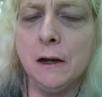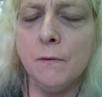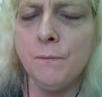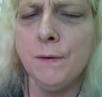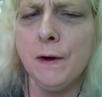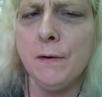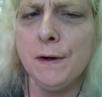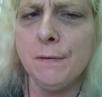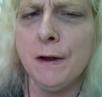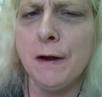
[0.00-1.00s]

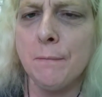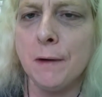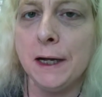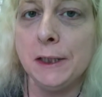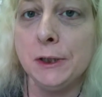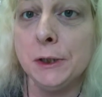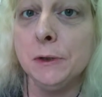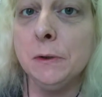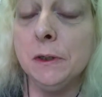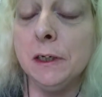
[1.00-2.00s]
very well, mind
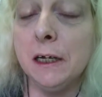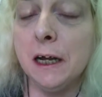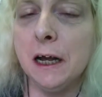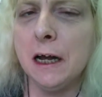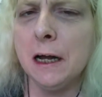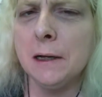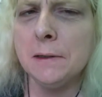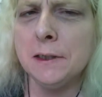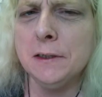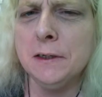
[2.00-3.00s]
you. Uh,
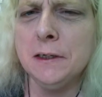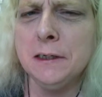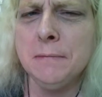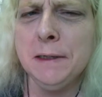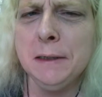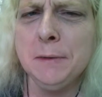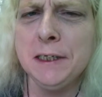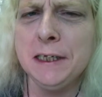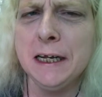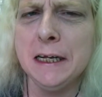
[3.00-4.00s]
so there's something to be
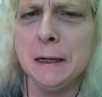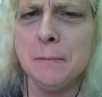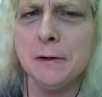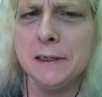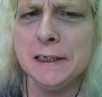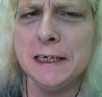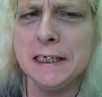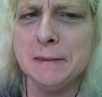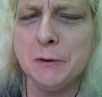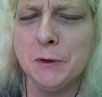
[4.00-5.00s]
said about the
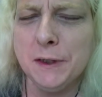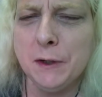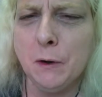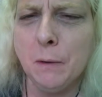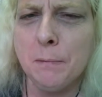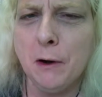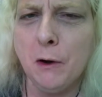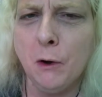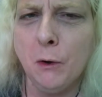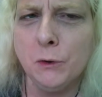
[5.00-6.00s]
testimonial about
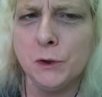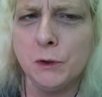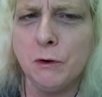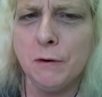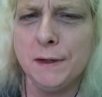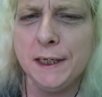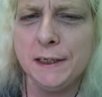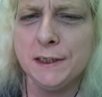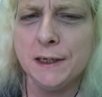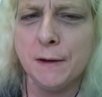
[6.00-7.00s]
older quality
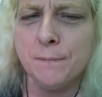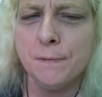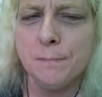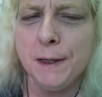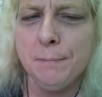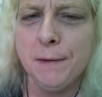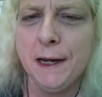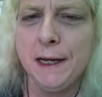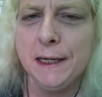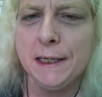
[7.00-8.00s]
stuff being
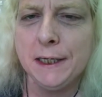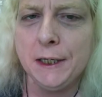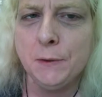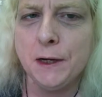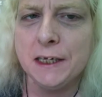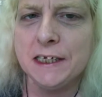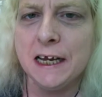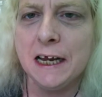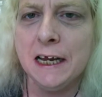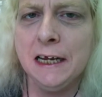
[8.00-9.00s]
made in the
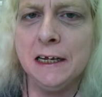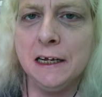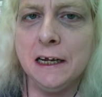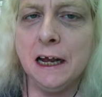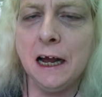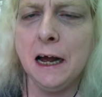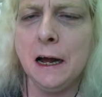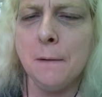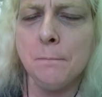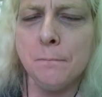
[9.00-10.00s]
USA.
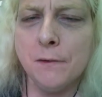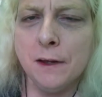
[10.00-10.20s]
Um,